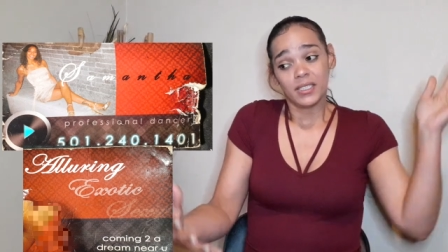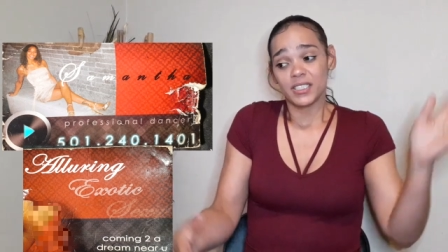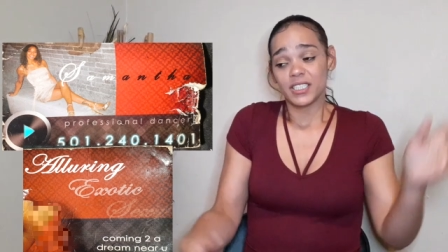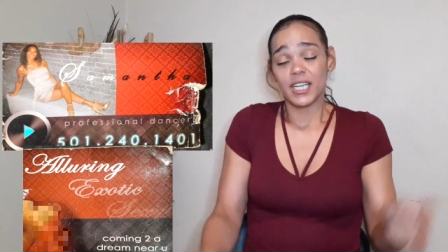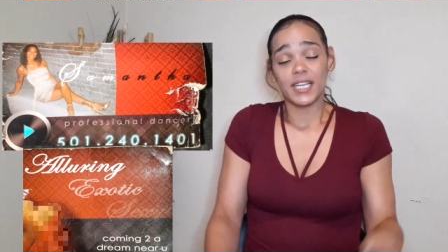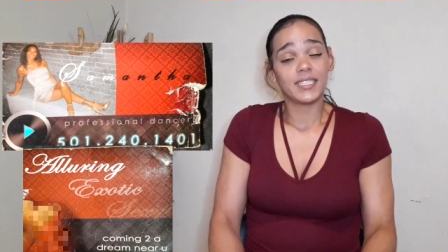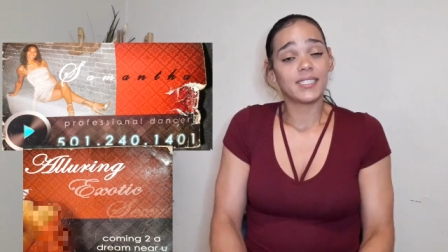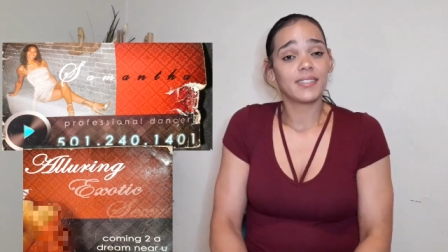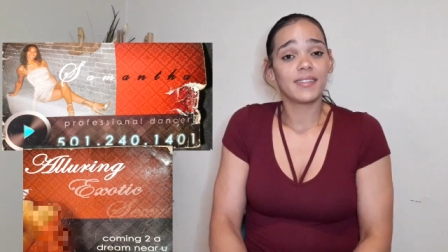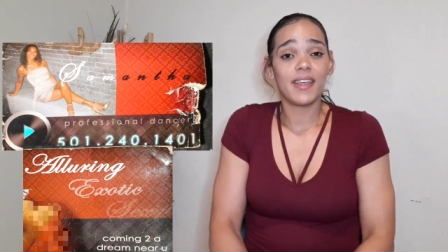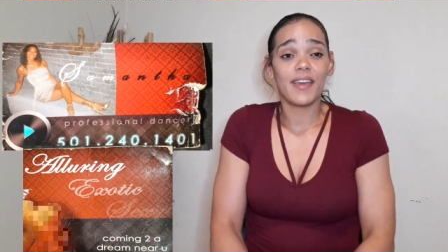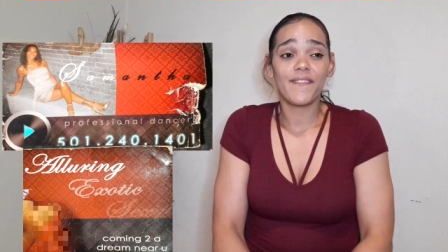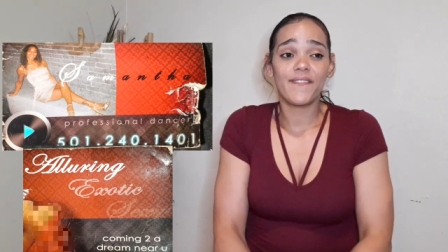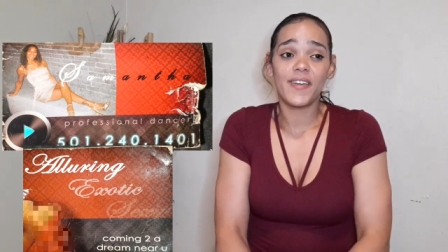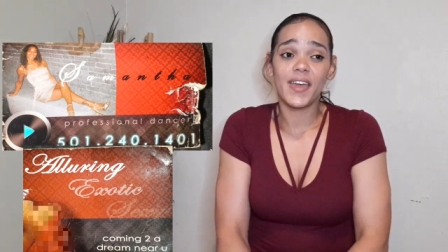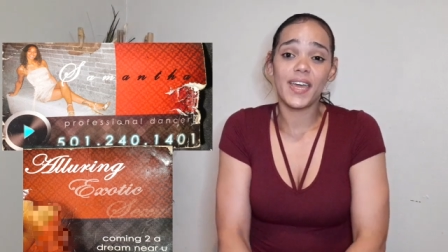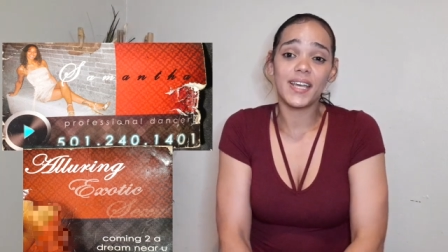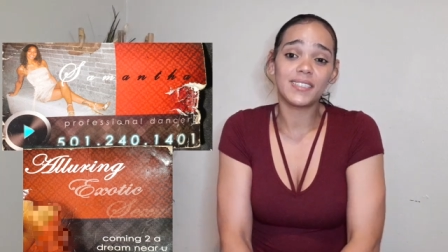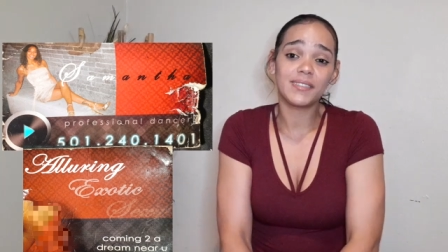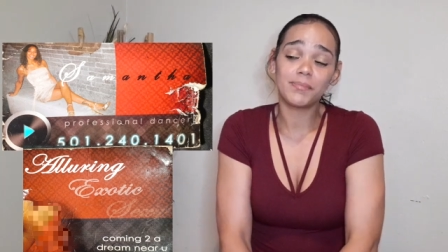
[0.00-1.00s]
chasing that
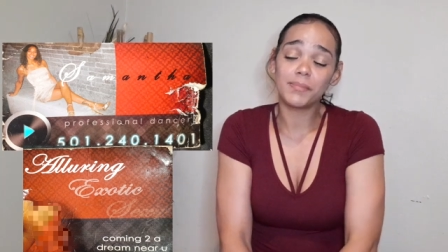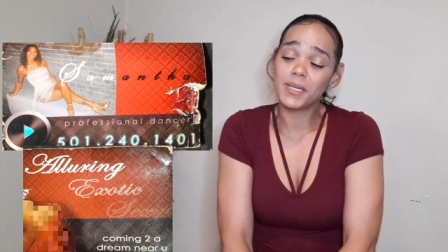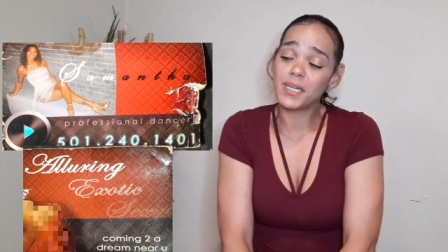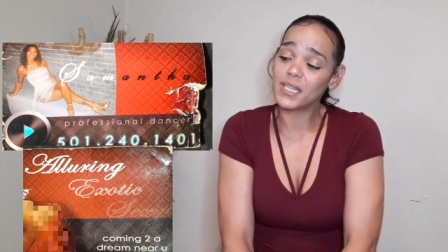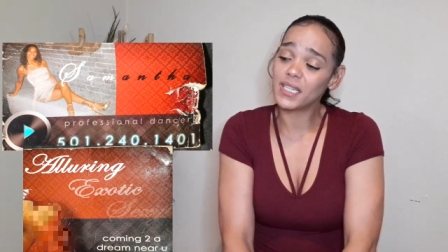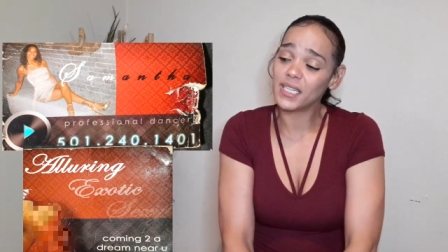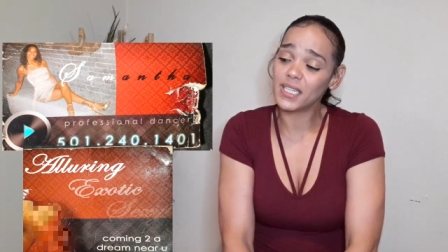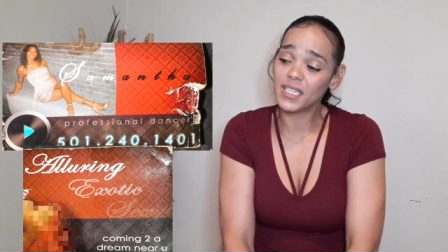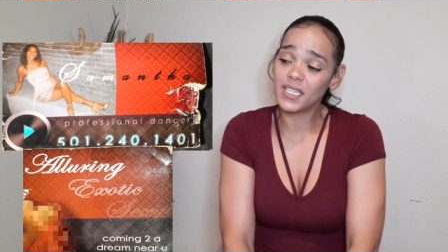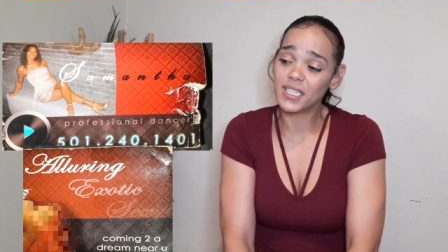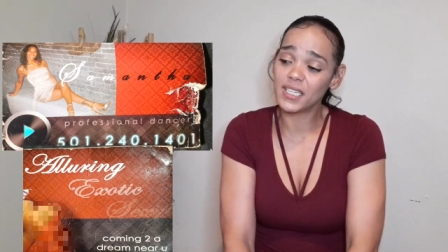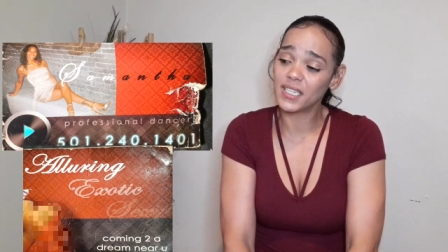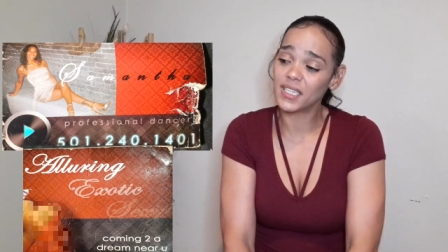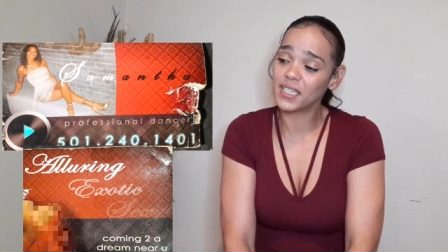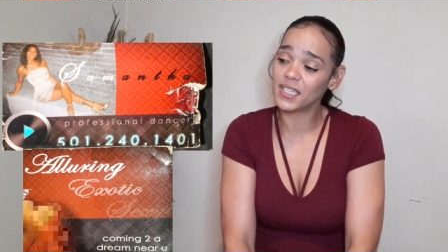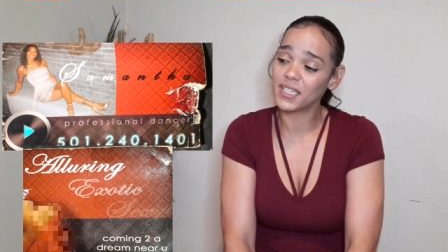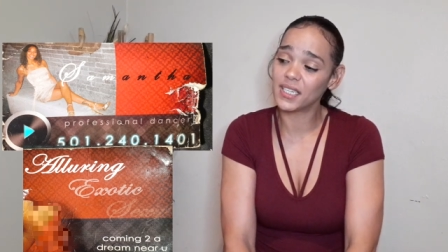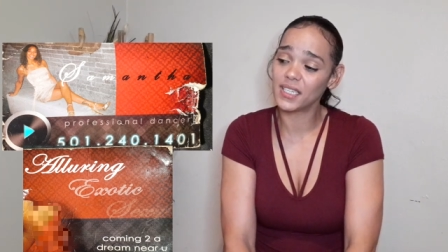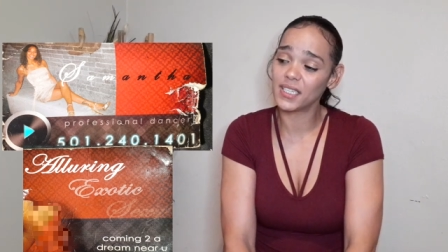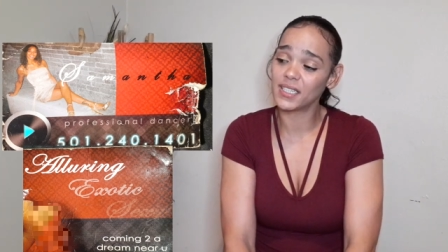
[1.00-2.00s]
fast money
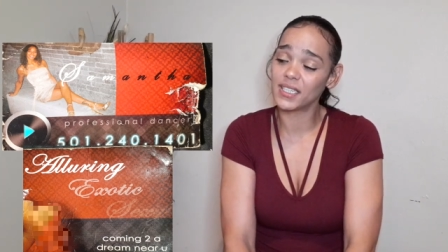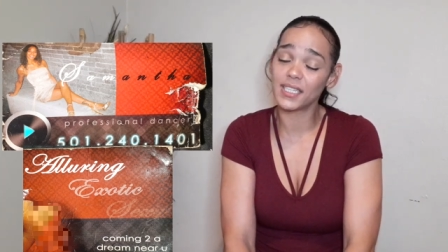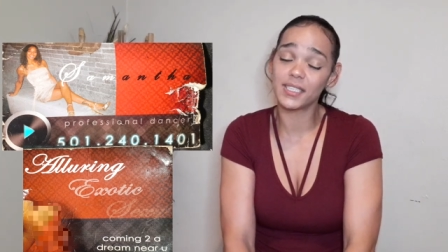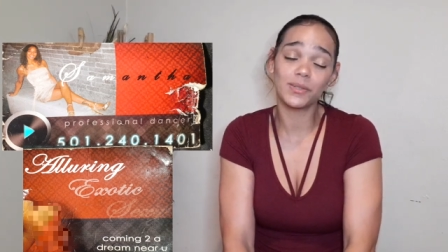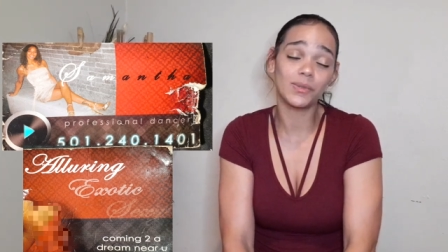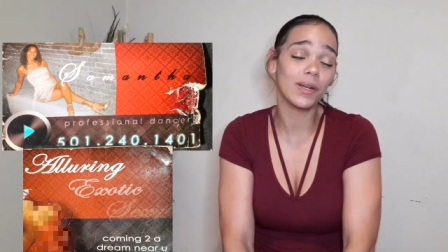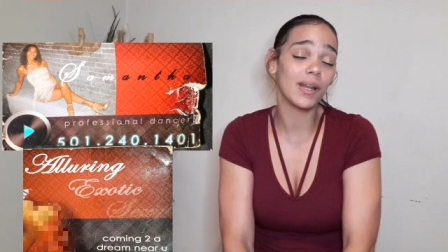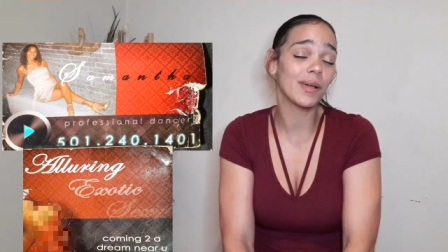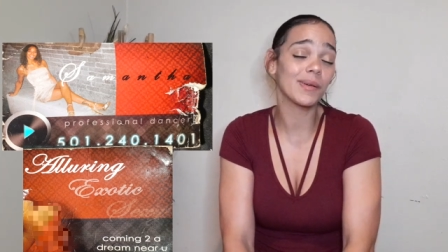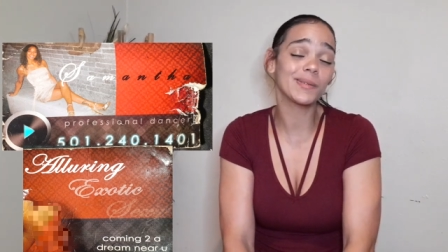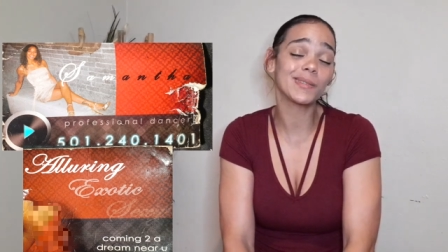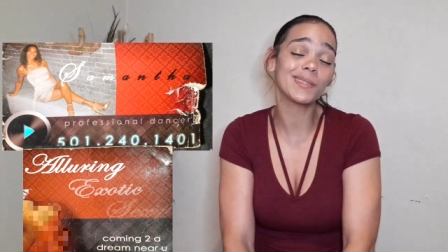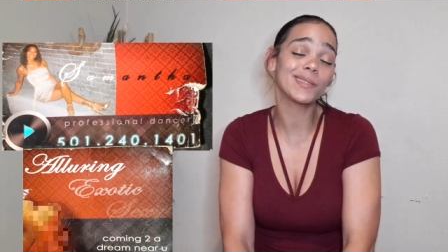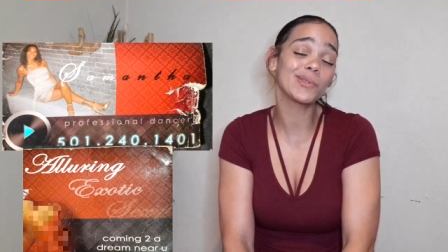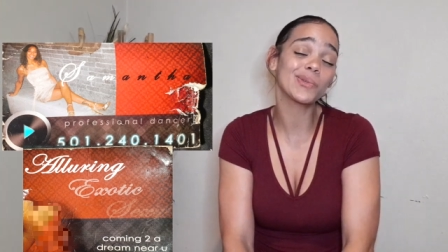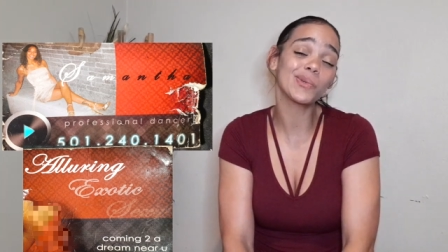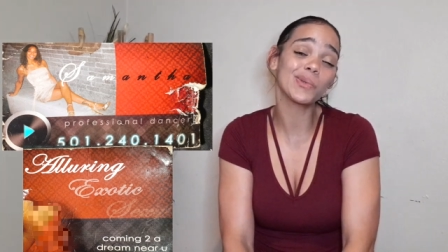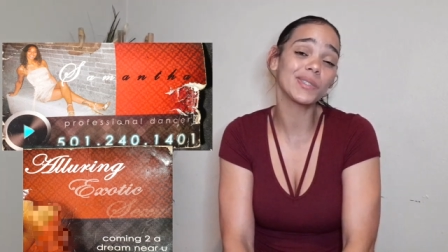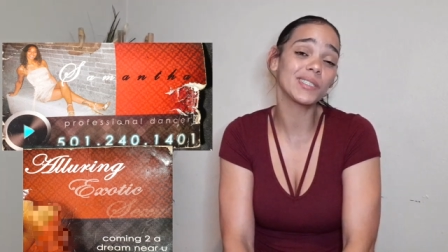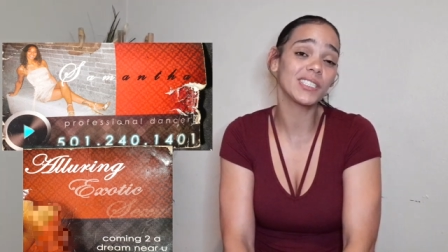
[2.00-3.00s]
that's what I was
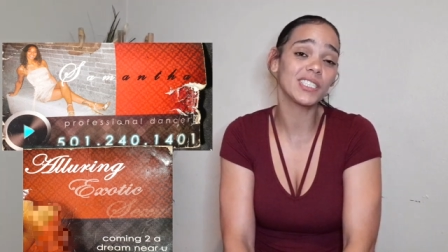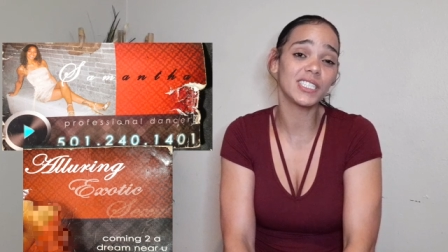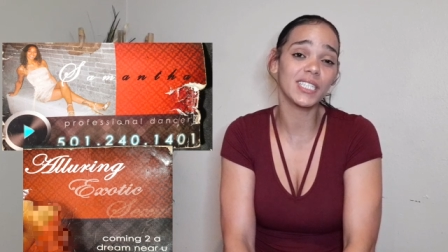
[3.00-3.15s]
doing,